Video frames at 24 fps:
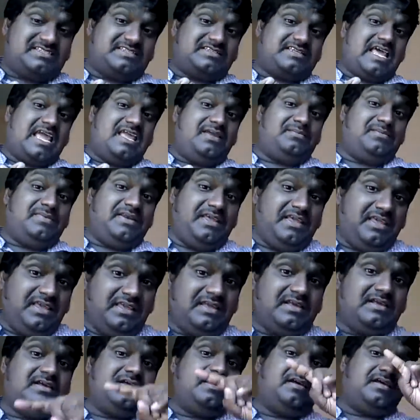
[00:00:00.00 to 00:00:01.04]

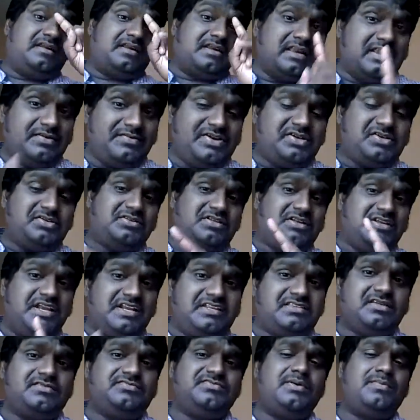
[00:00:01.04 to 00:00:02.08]
timely, relevant to the
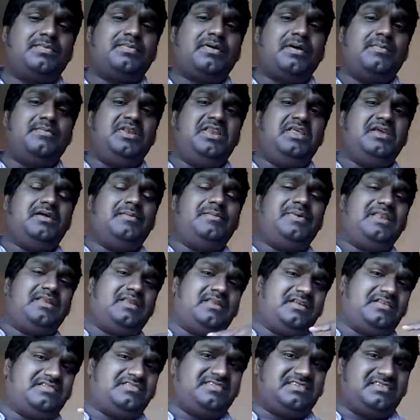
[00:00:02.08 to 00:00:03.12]
needs of the
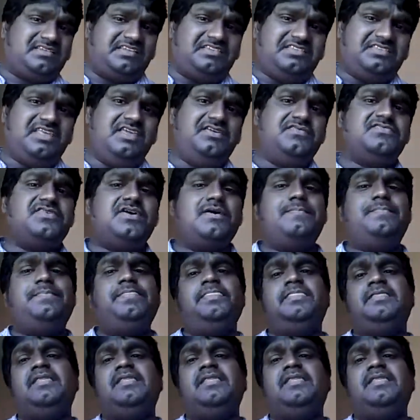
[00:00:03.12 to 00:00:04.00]
receiver,